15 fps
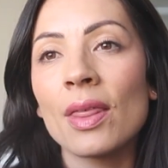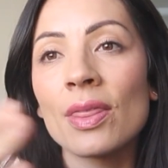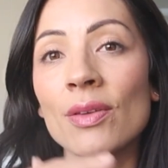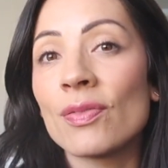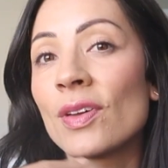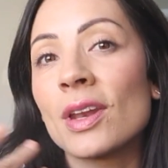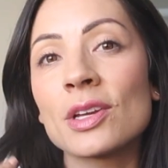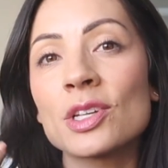the
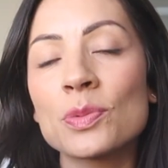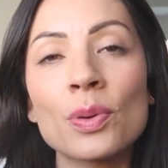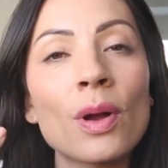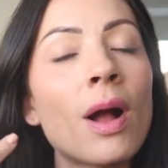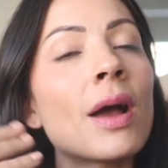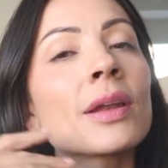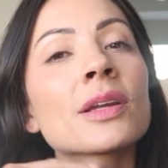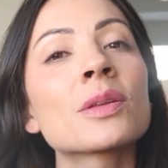finished
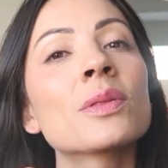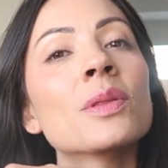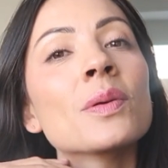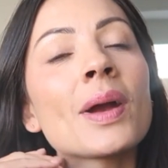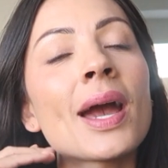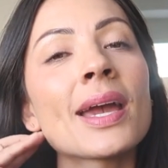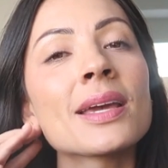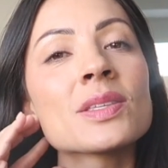product with you
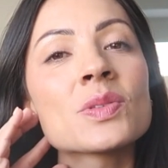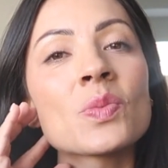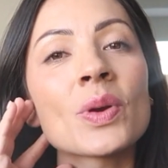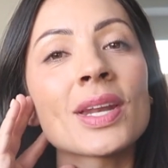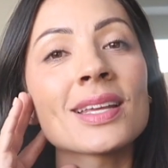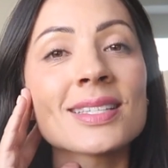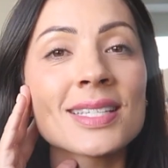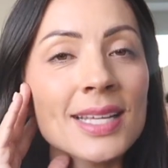guys
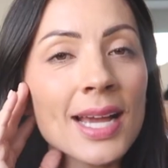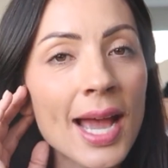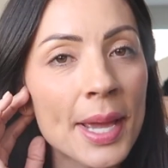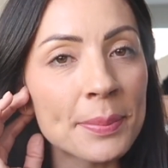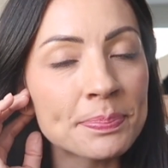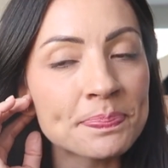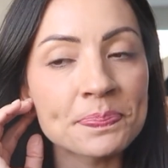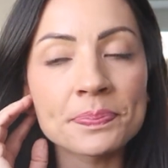when it's
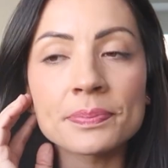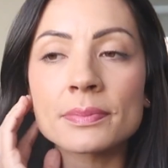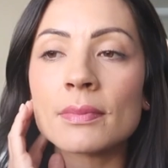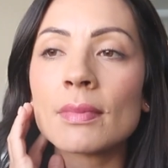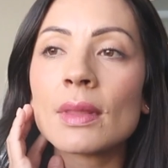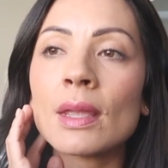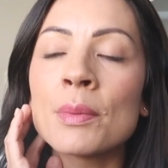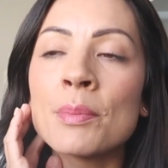time.
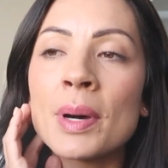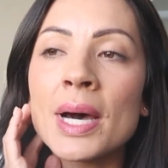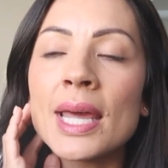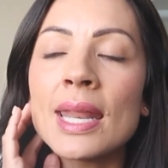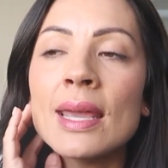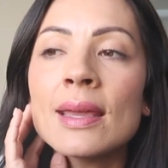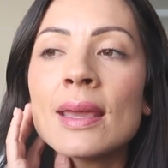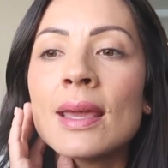
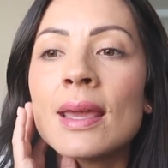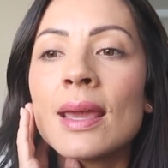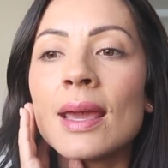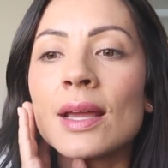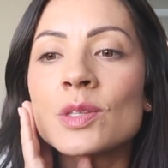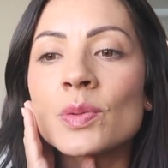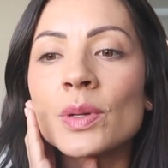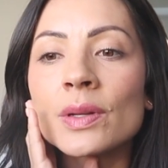But
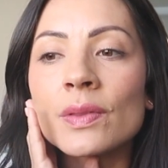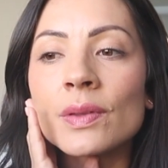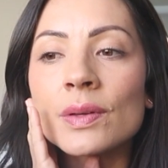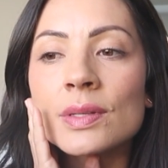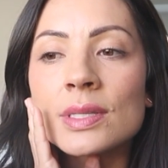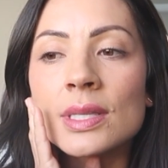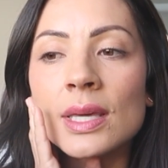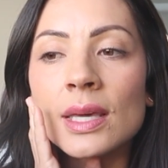it's one of
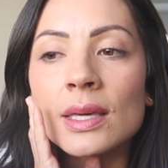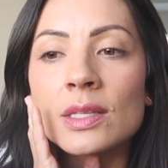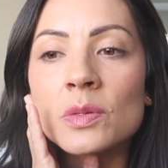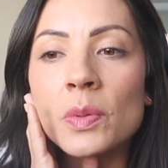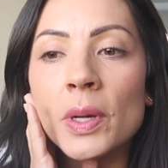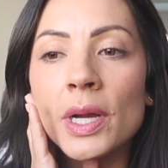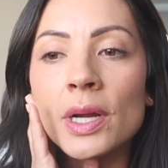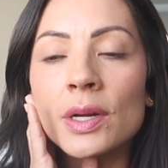those things
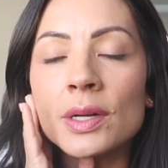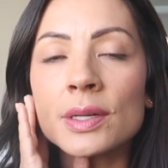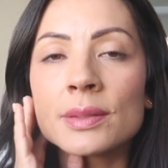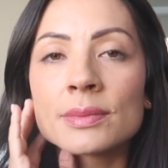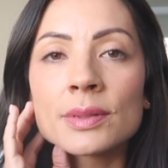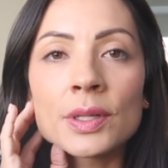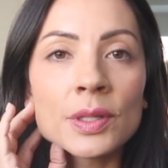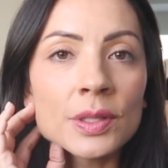where
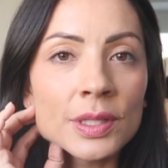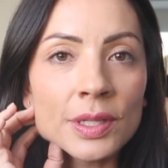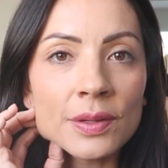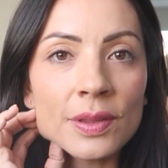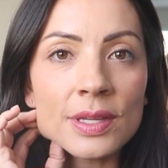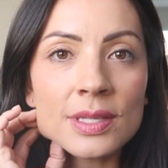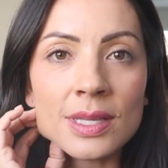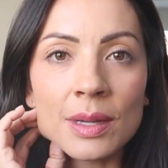earlier
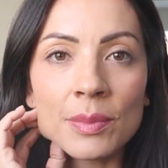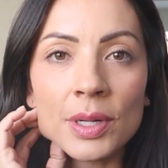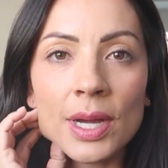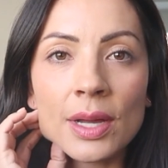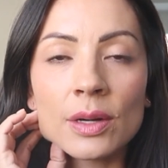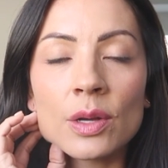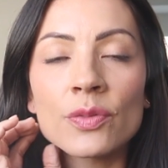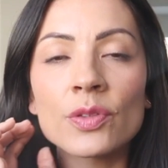this summer,
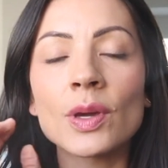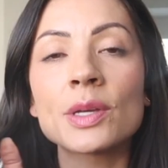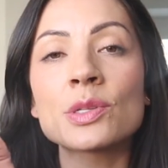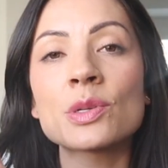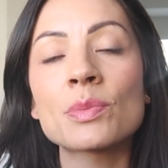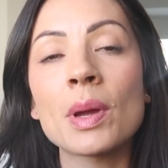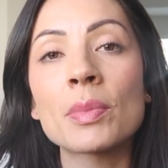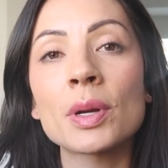I don't know if you guys
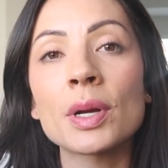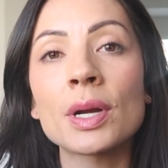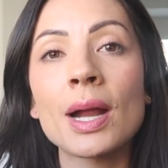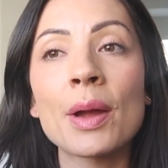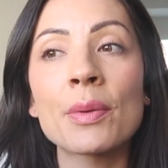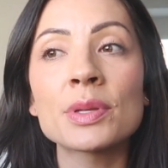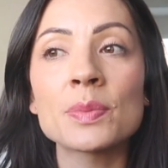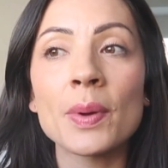remember,
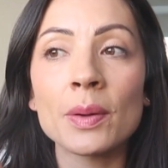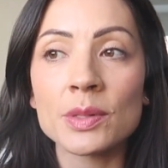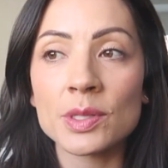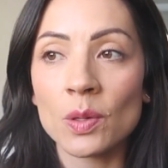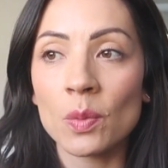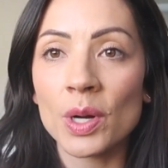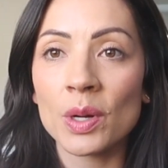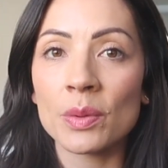I was about
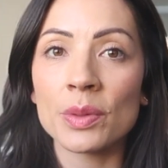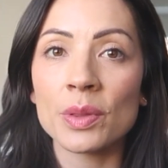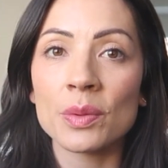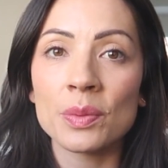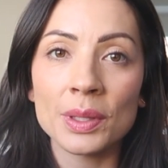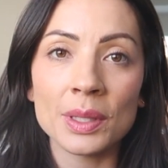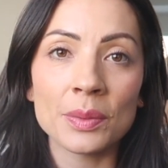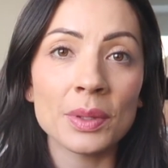to work with a
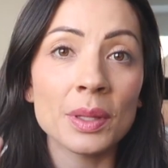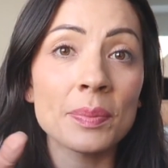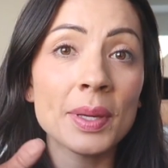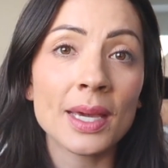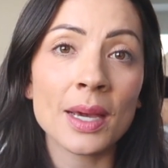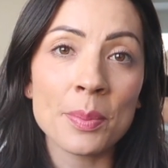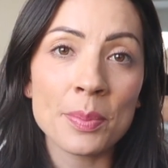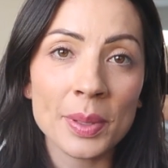really, really
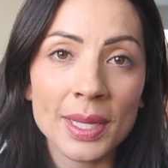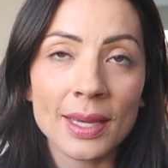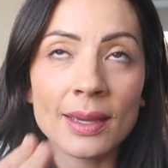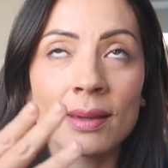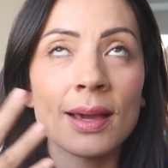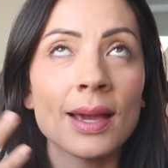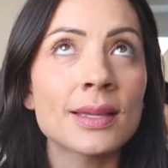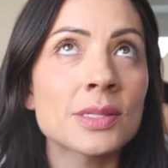big
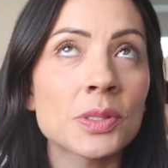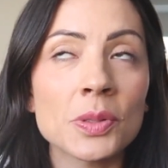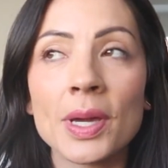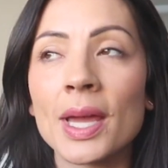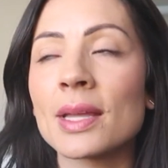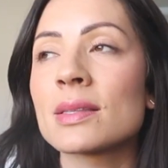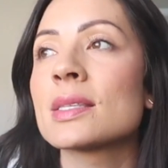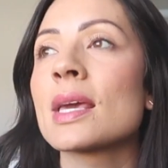company. I still
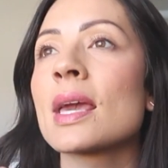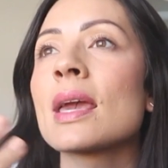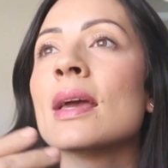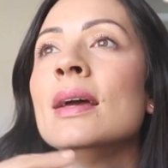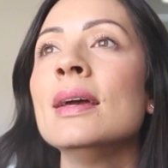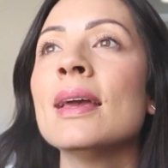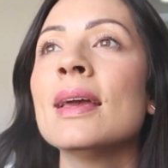can't say.